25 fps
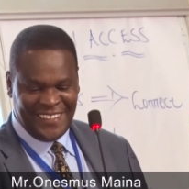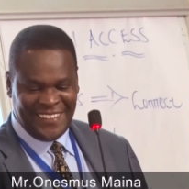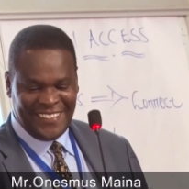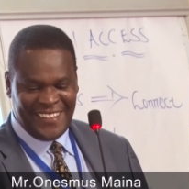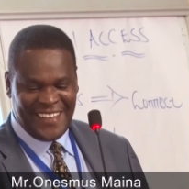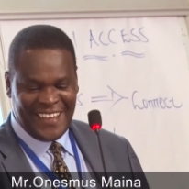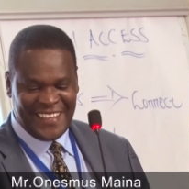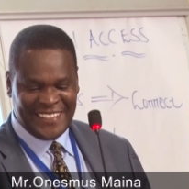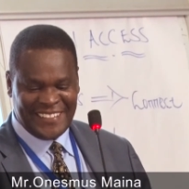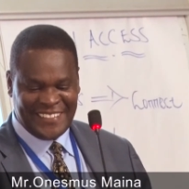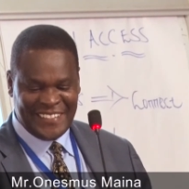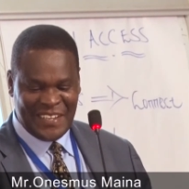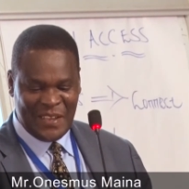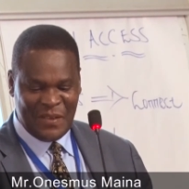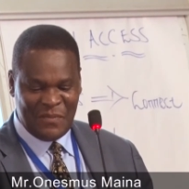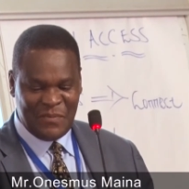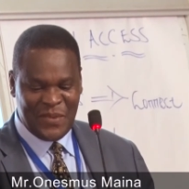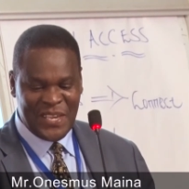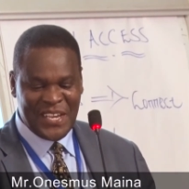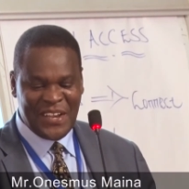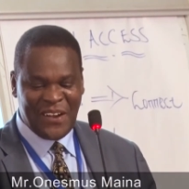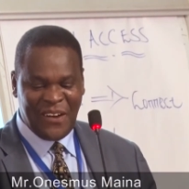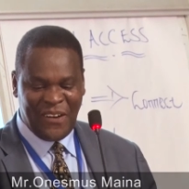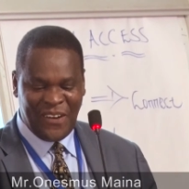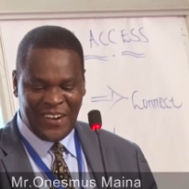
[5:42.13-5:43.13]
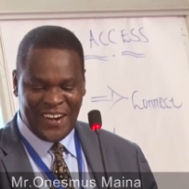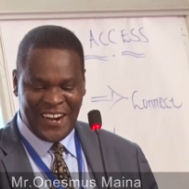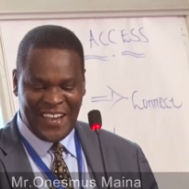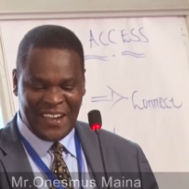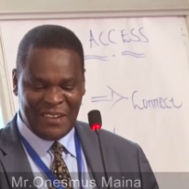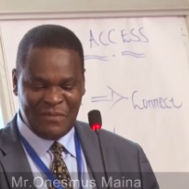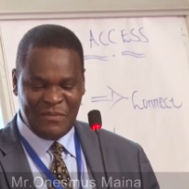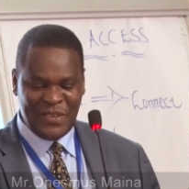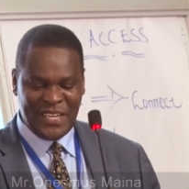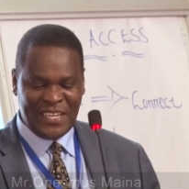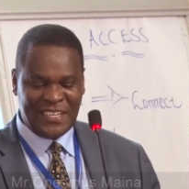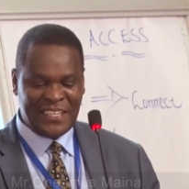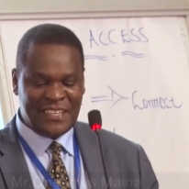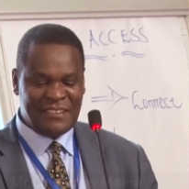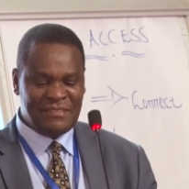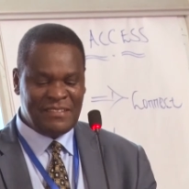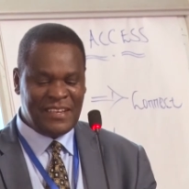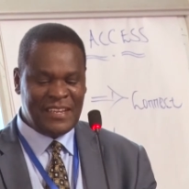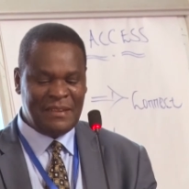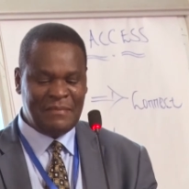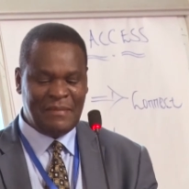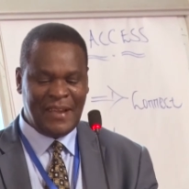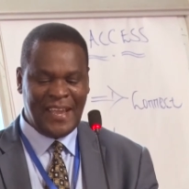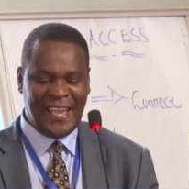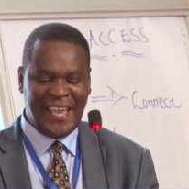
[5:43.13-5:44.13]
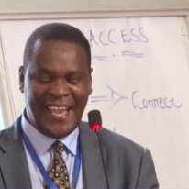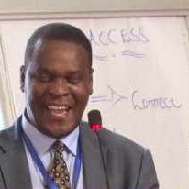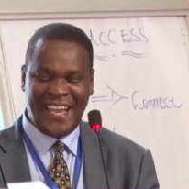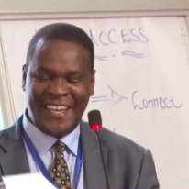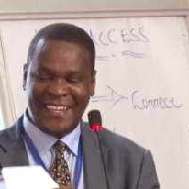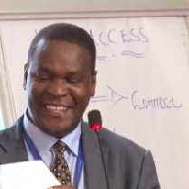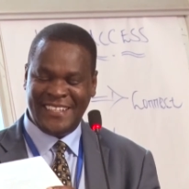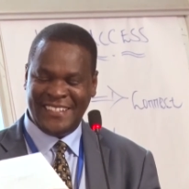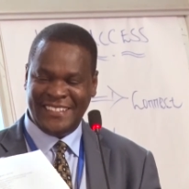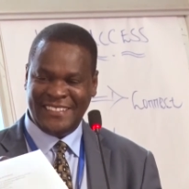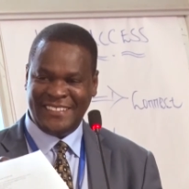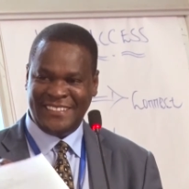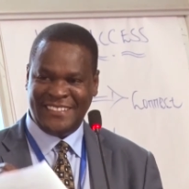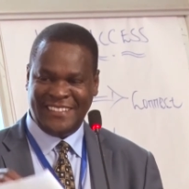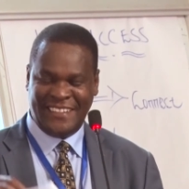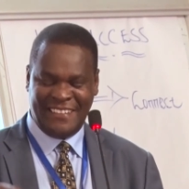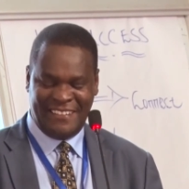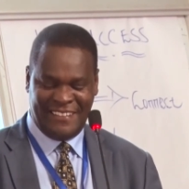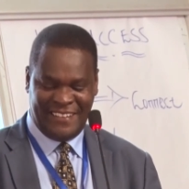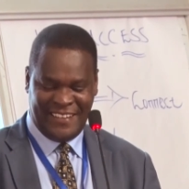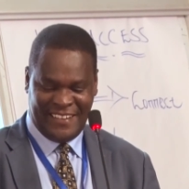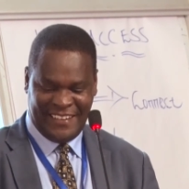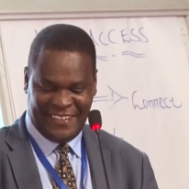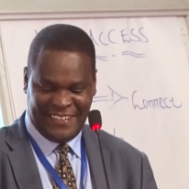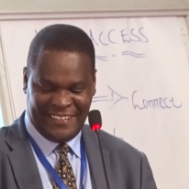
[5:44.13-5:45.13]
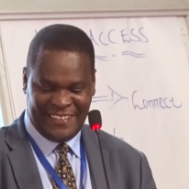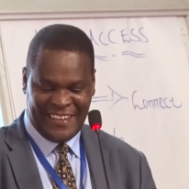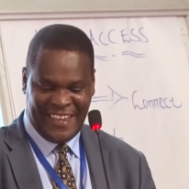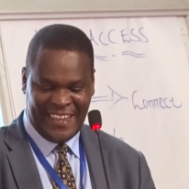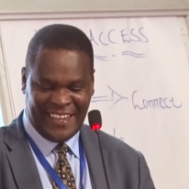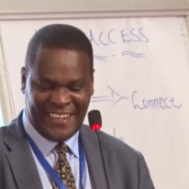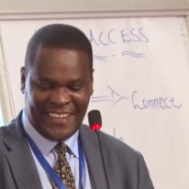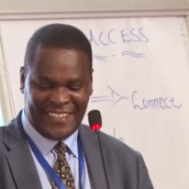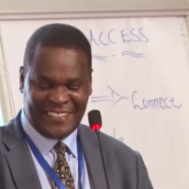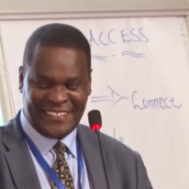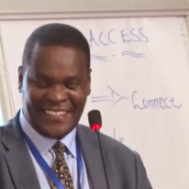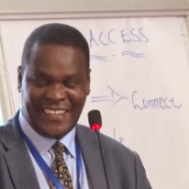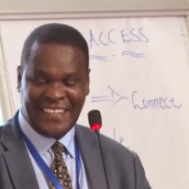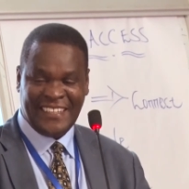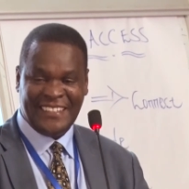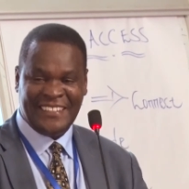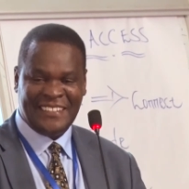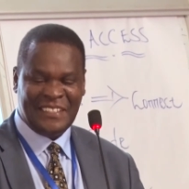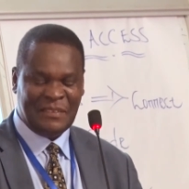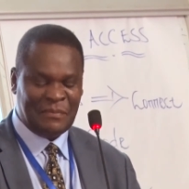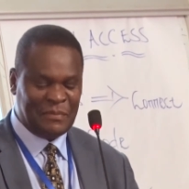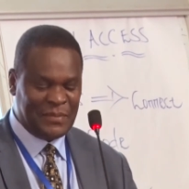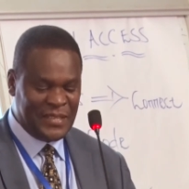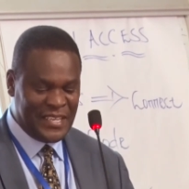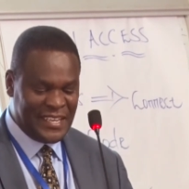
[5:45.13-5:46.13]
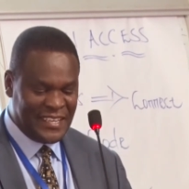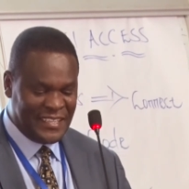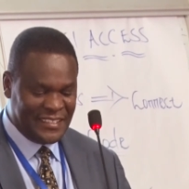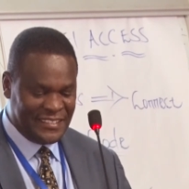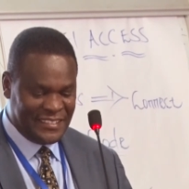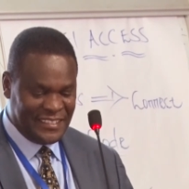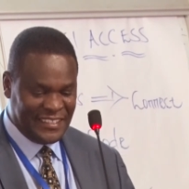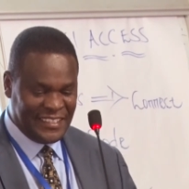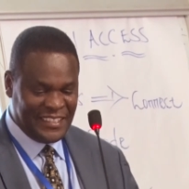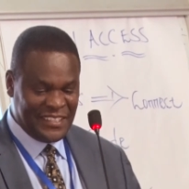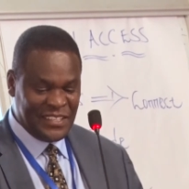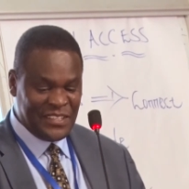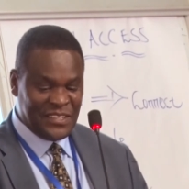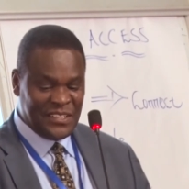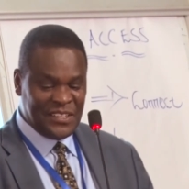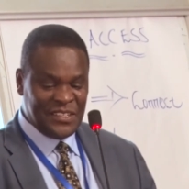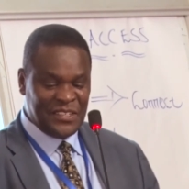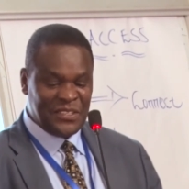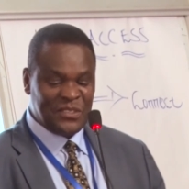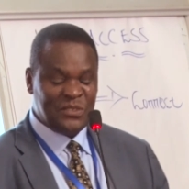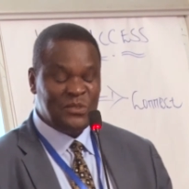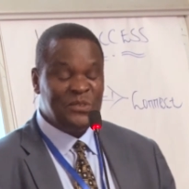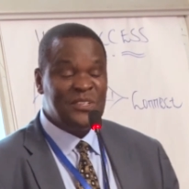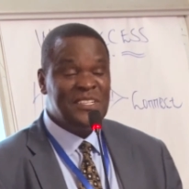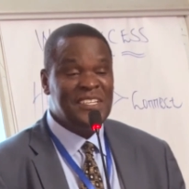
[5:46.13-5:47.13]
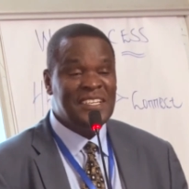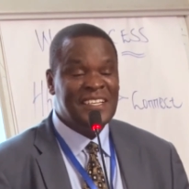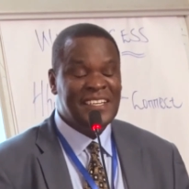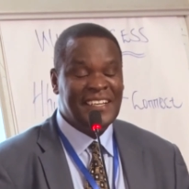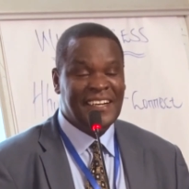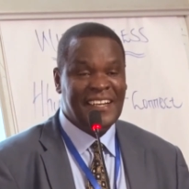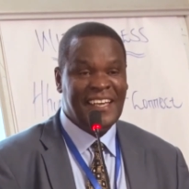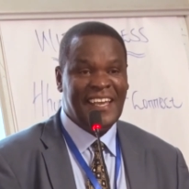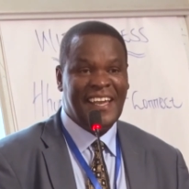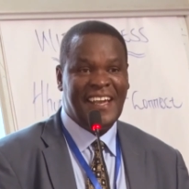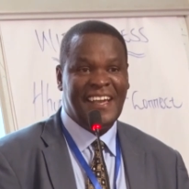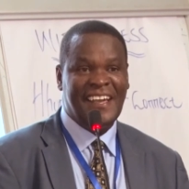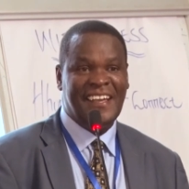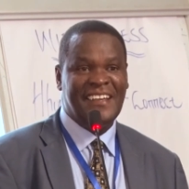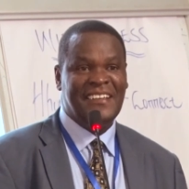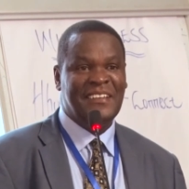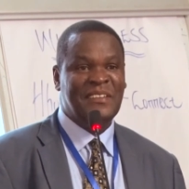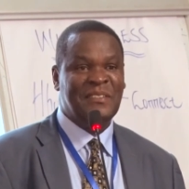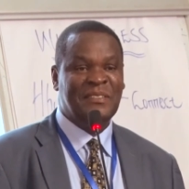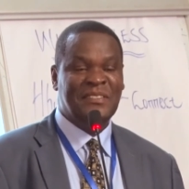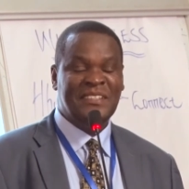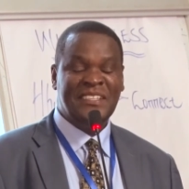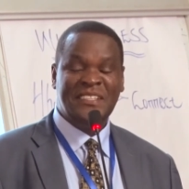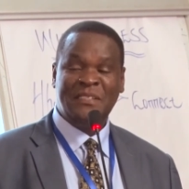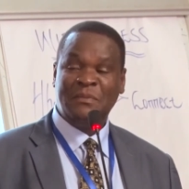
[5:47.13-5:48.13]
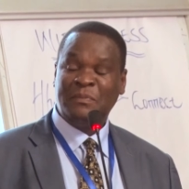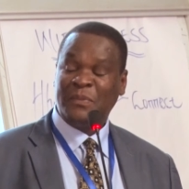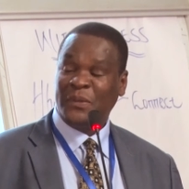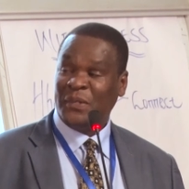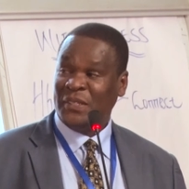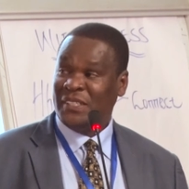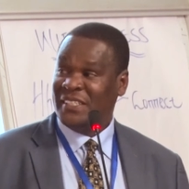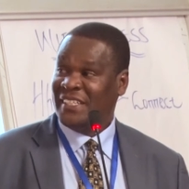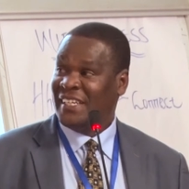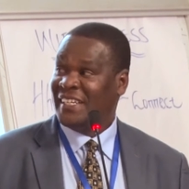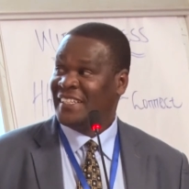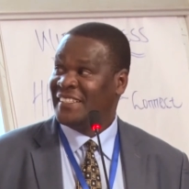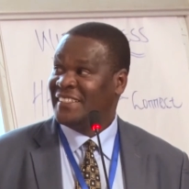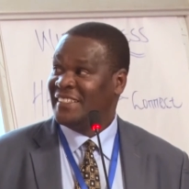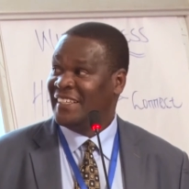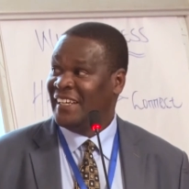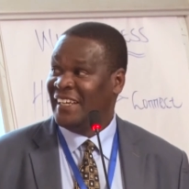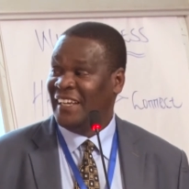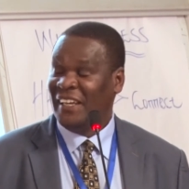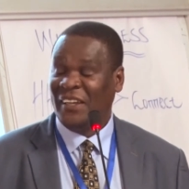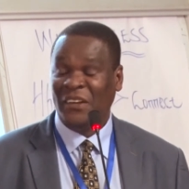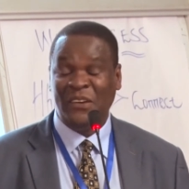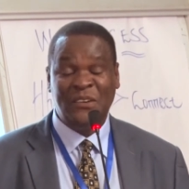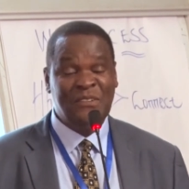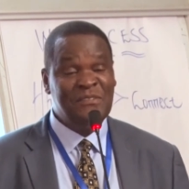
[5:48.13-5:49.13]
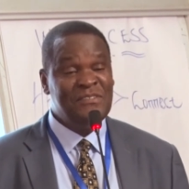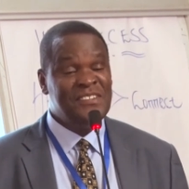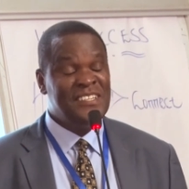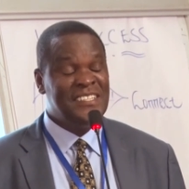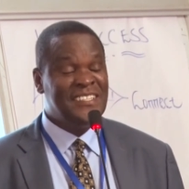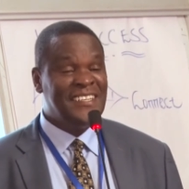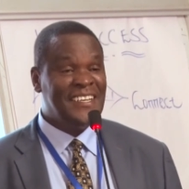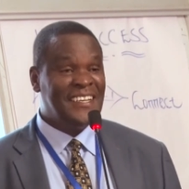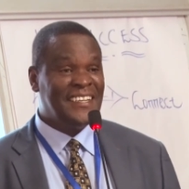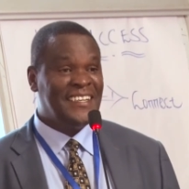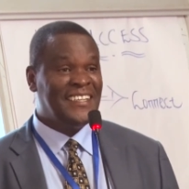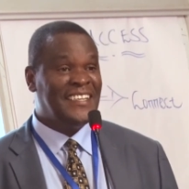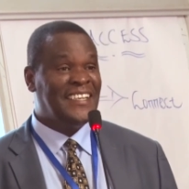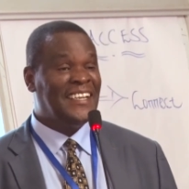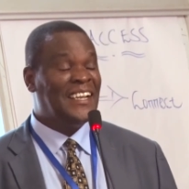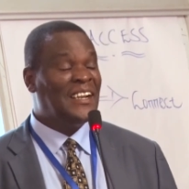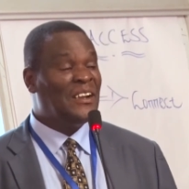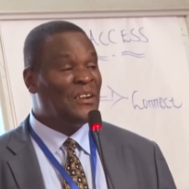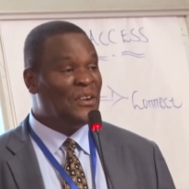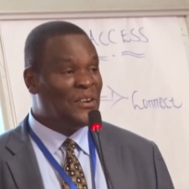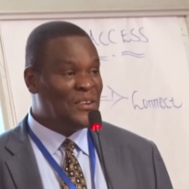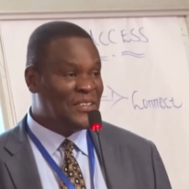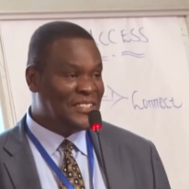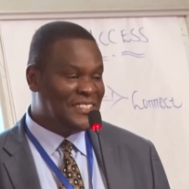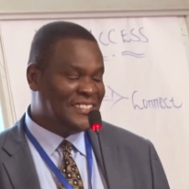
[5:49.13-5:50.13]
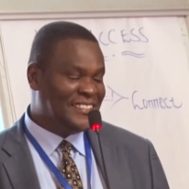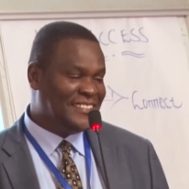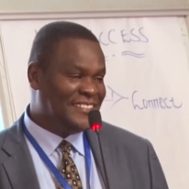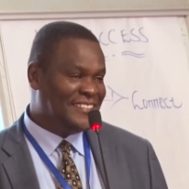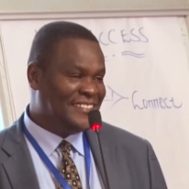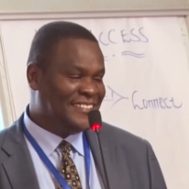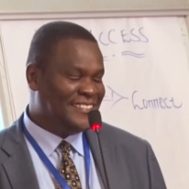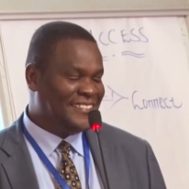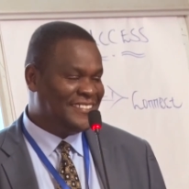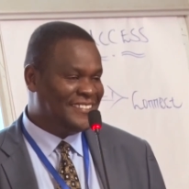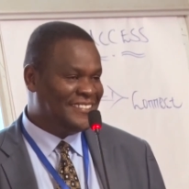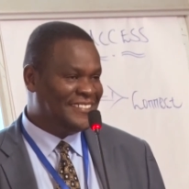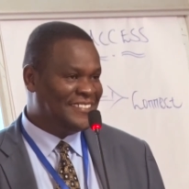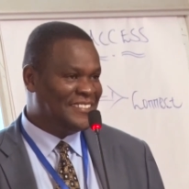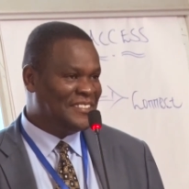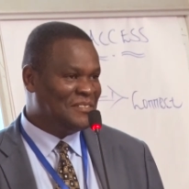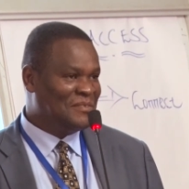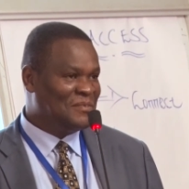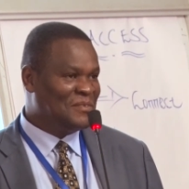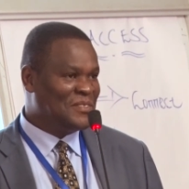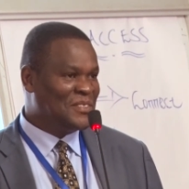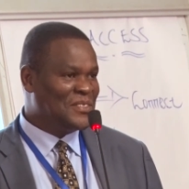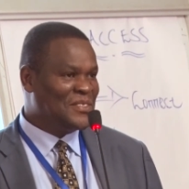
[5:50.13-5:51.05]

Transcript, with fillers: that uh, big honor been given by Ernest and uh, Director ATPS to declare this project uh, officially launched.